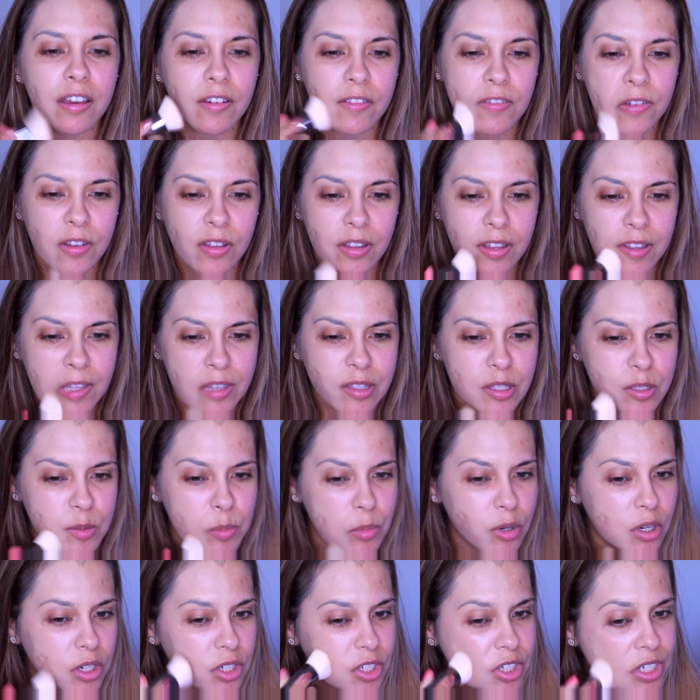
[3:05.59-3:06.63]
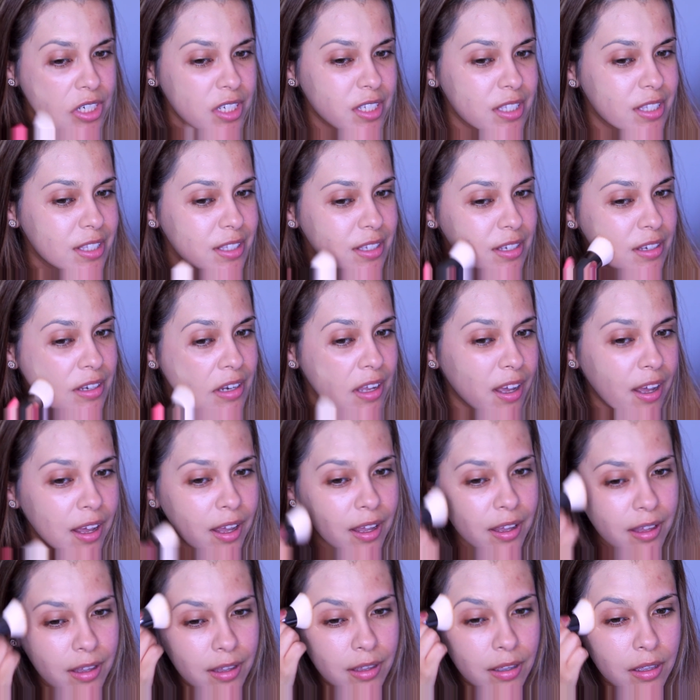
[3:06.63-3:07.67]
I feel like this brush is
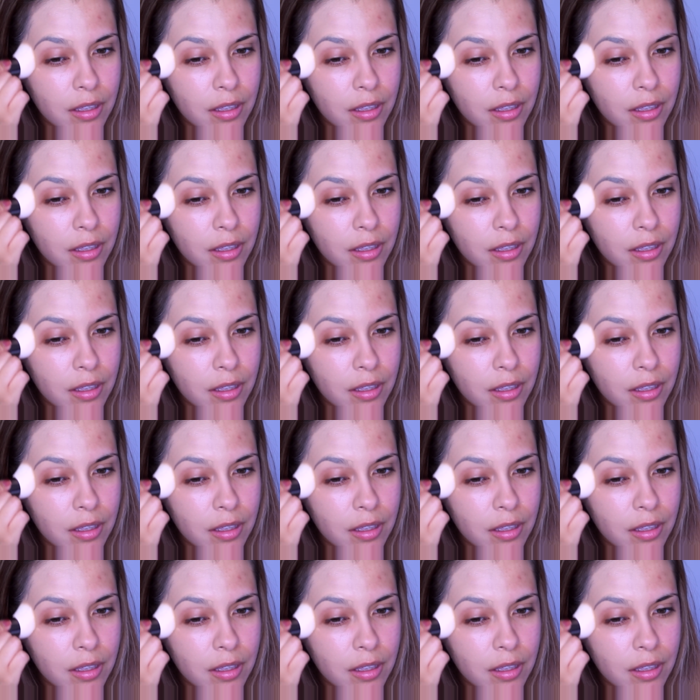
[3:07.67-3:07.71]
not